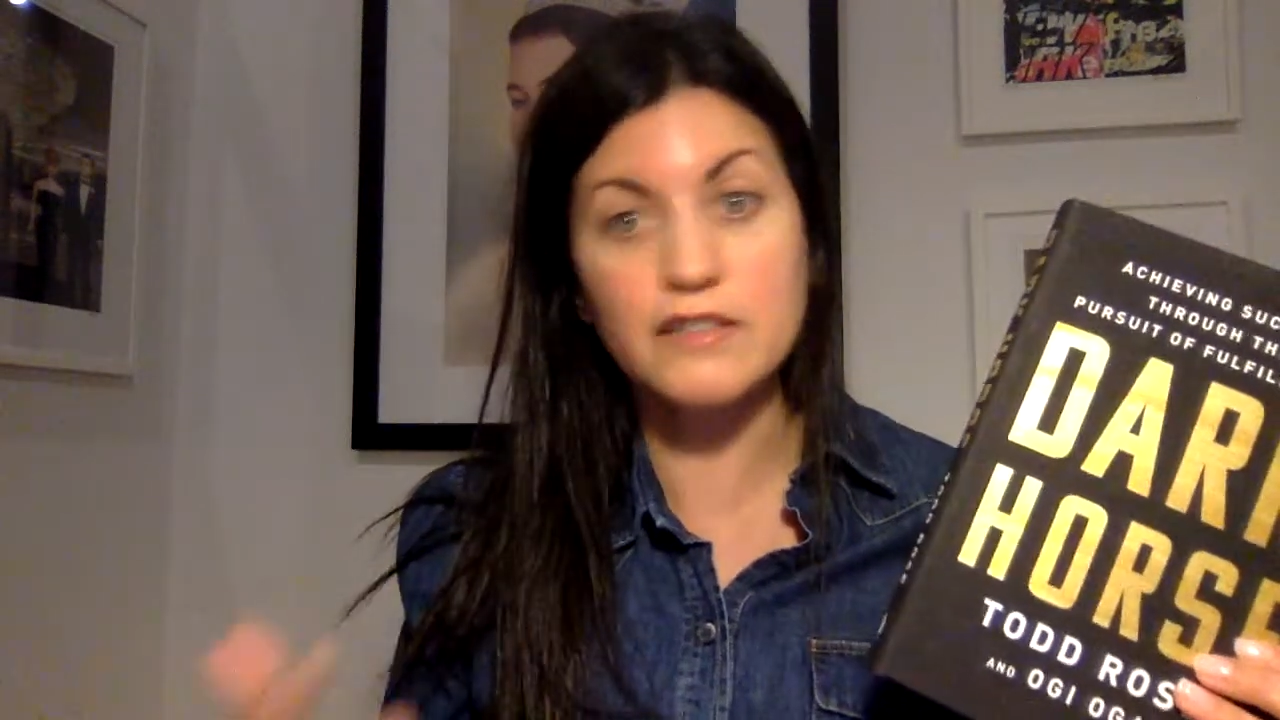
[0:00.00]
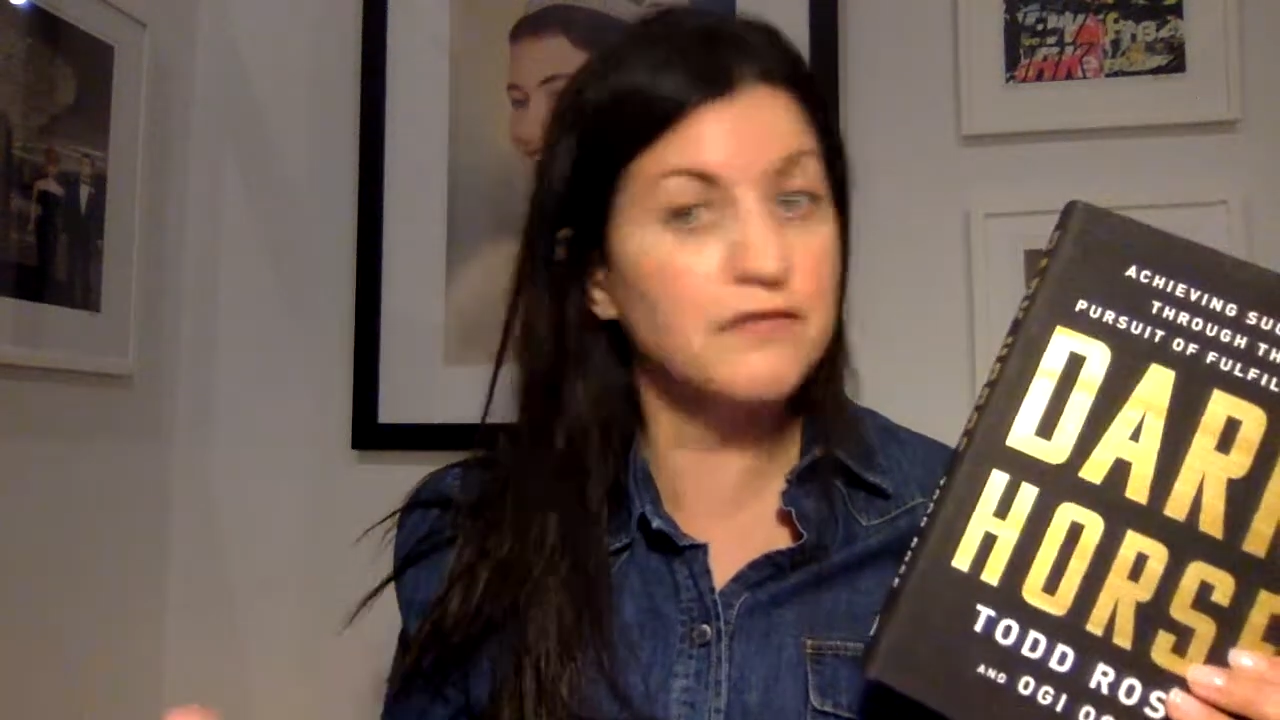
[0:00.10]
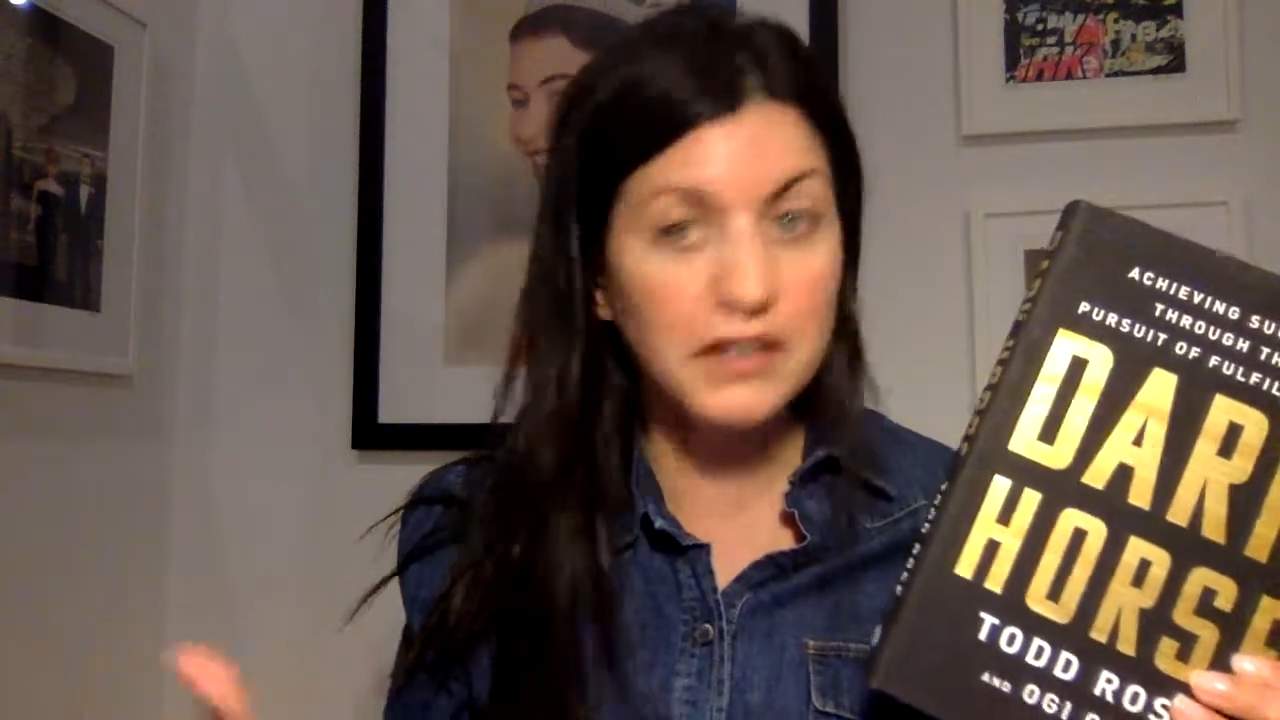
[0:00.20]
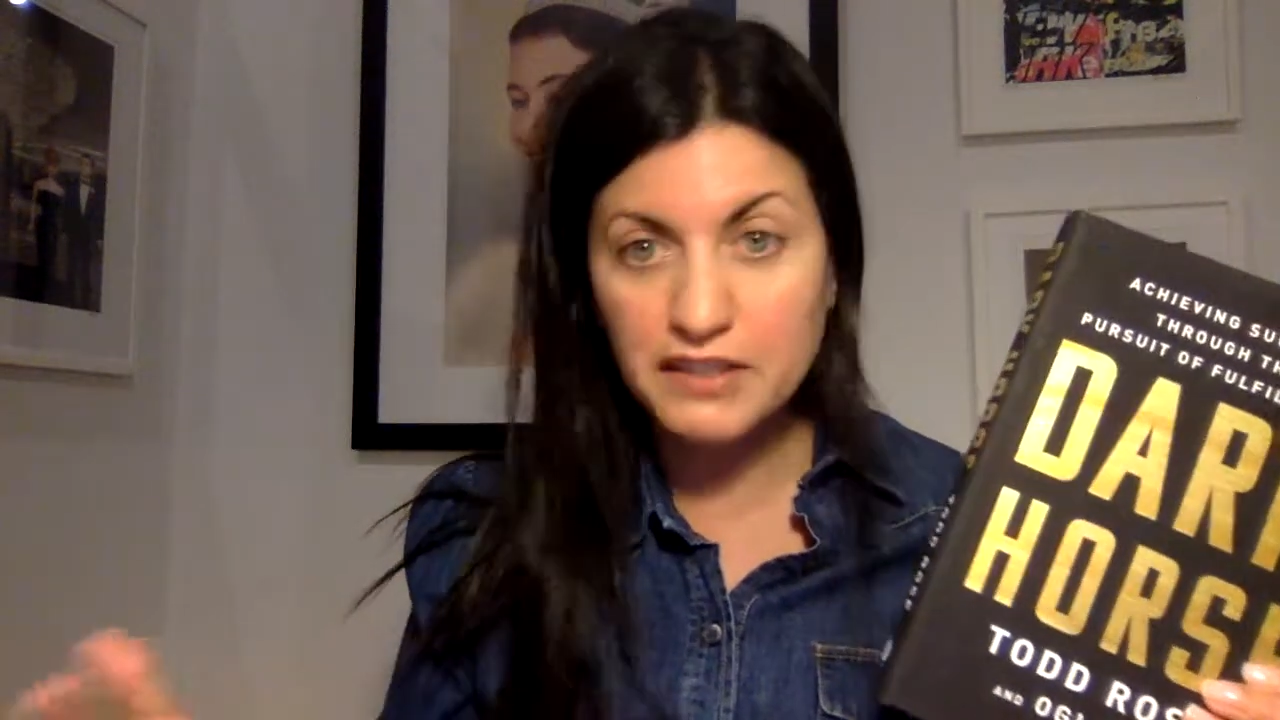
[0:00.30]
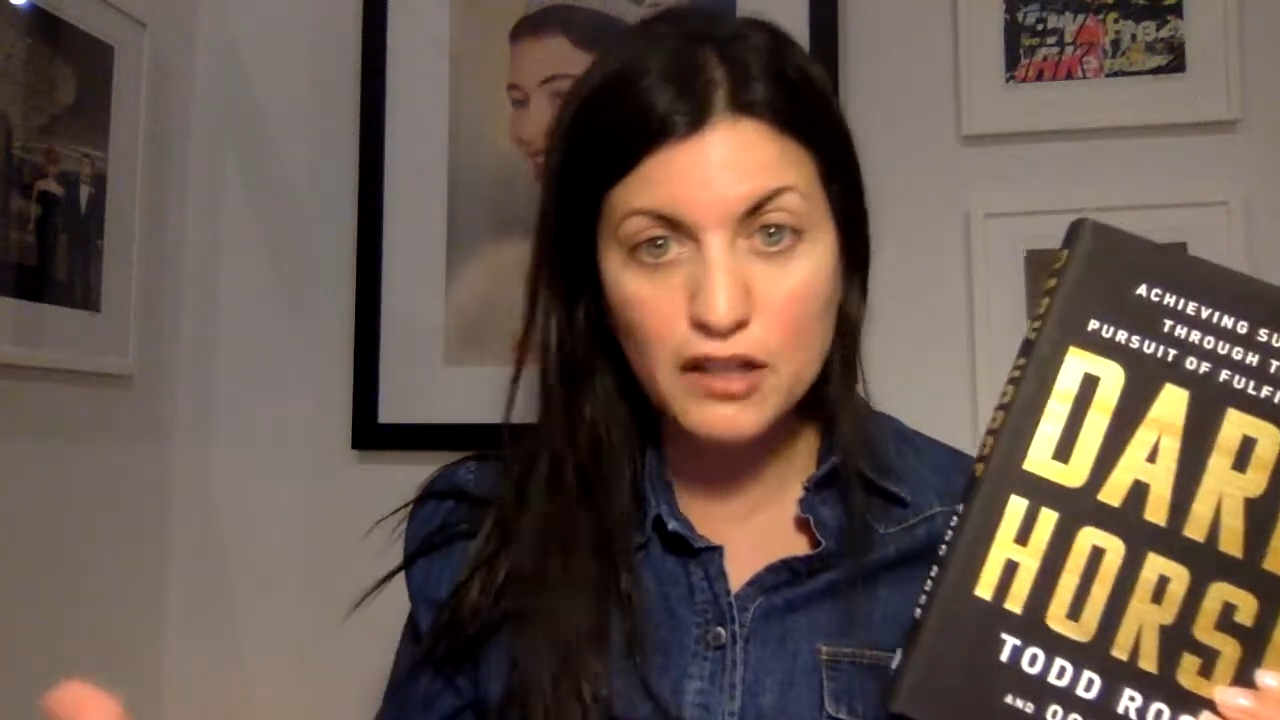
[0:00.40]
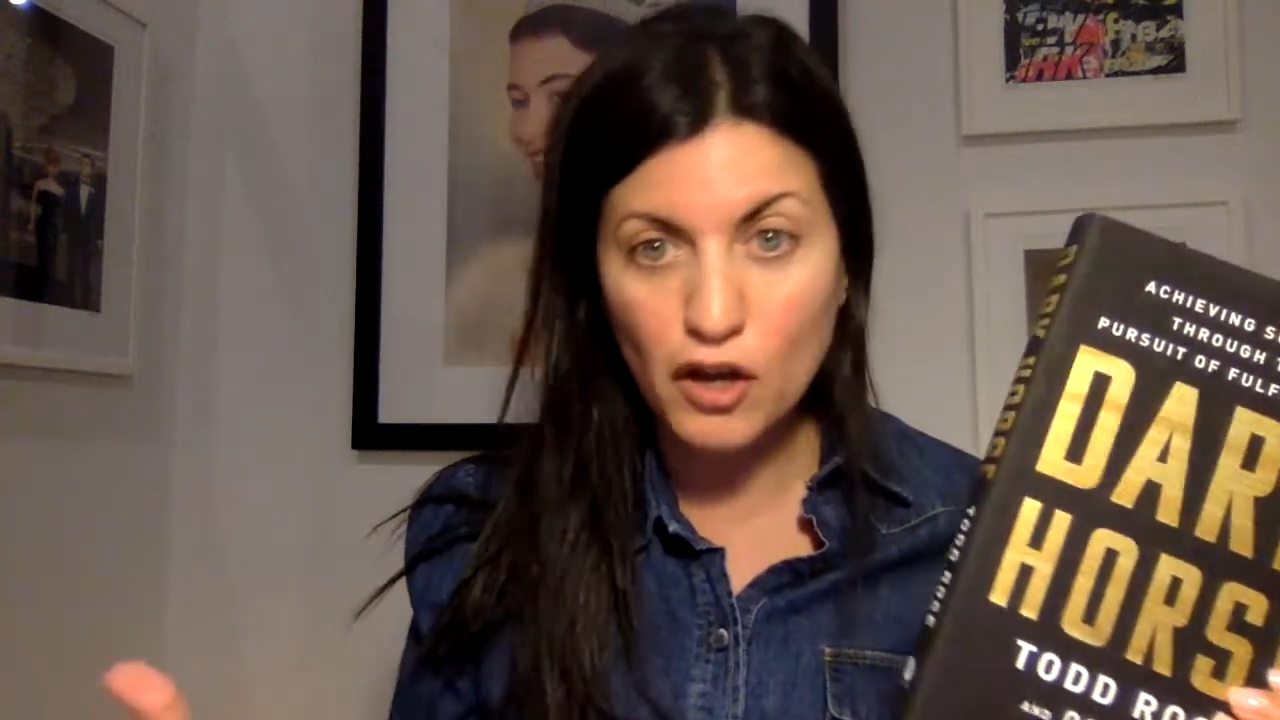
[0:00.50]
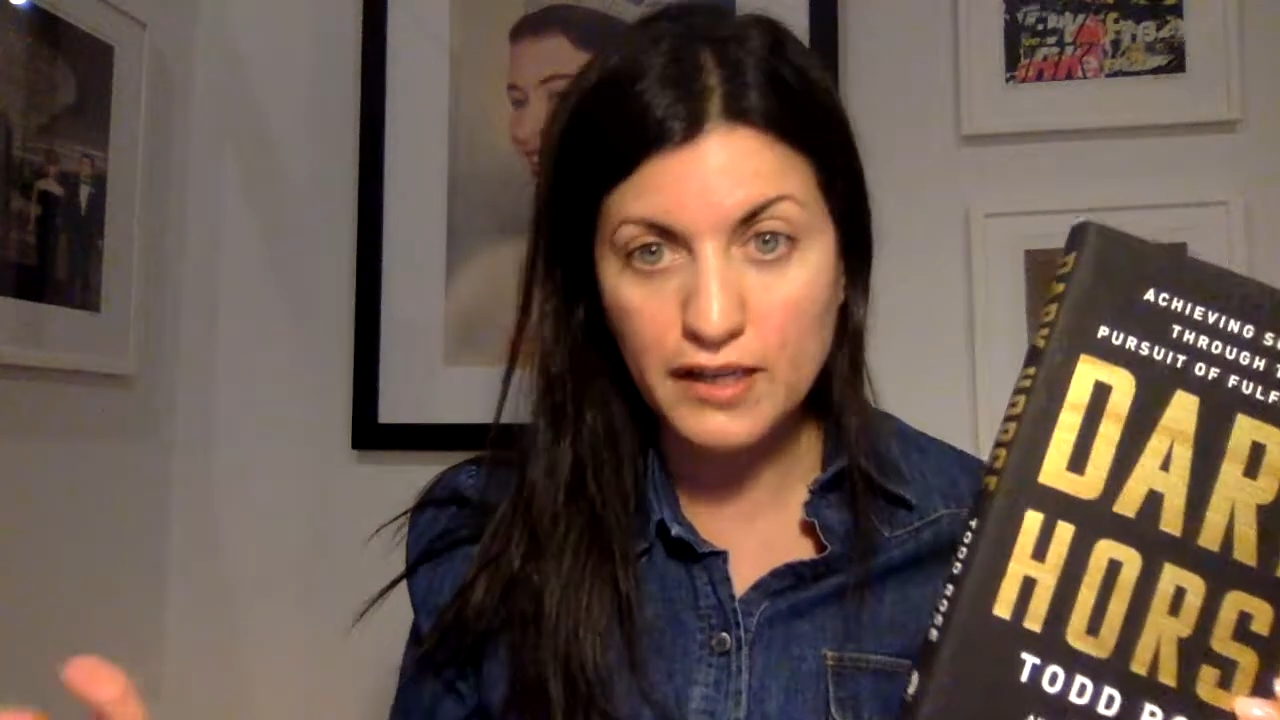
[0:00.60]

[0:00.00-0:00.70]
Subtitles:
very long